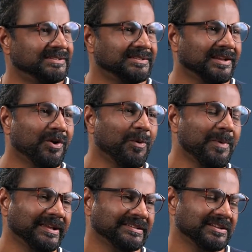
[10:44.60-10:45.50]

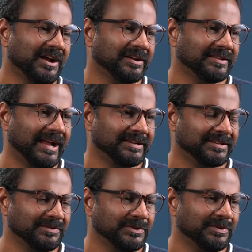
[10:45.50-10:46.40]
Tacoma is not that
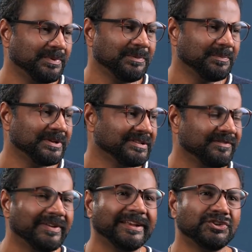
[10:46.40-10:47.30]
community. It's
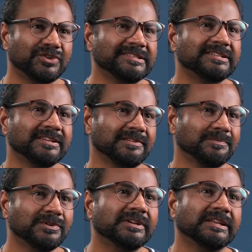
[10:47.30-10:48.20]
a very trusting
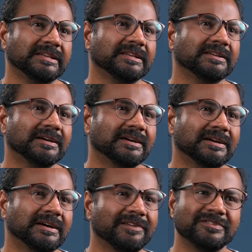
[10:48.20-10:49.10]
community.
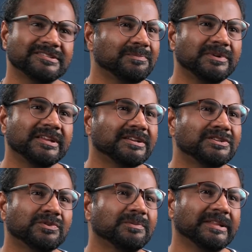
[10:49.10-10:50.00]
I wish somebody had
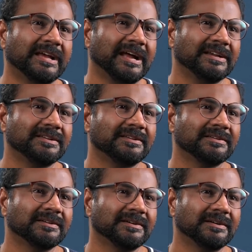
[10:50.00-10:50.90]
told me that.
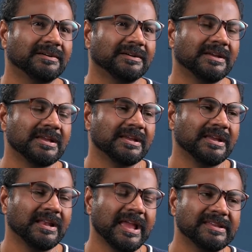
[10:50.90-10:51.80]

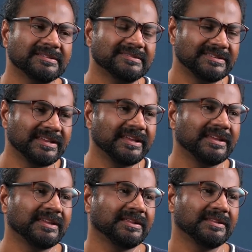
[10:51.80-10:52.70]
And I can
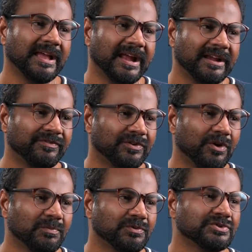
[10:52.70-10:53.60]
say that for
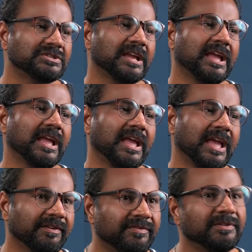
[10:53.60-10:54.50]
almost
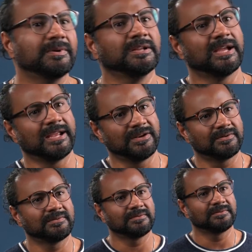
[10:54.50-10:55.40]
everybody I
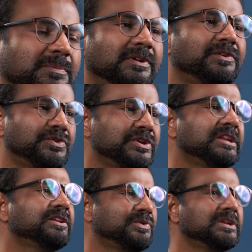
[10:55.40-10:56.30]
know. People are
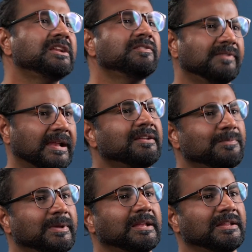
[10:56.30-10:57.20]
really, really
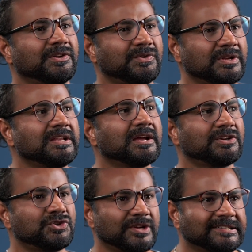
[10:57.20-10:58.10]
welcoming. They really
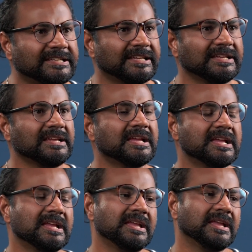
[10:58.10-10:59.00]
are trusting.
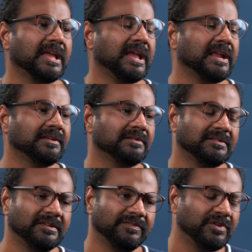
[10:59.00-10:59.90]

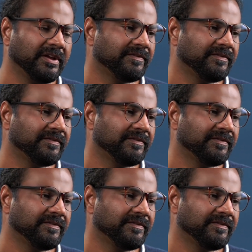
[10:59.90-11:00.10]
And if you